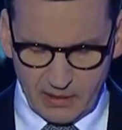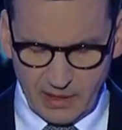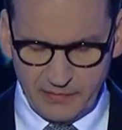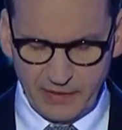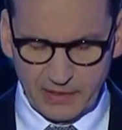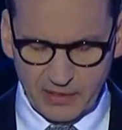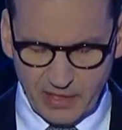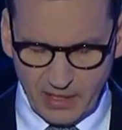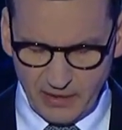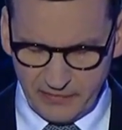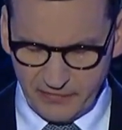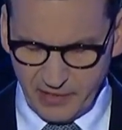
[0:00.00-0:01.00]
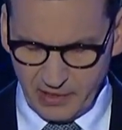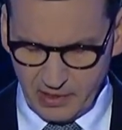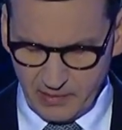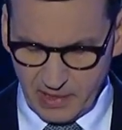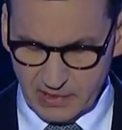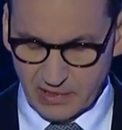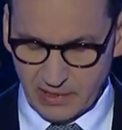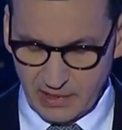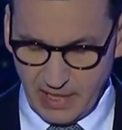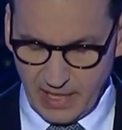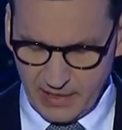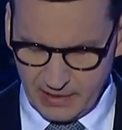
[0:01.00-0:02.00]
The victory of freedom and
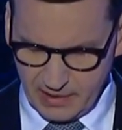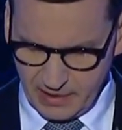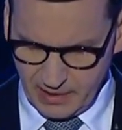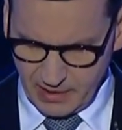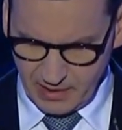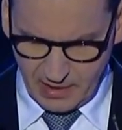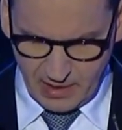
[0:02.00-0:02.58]
solidarity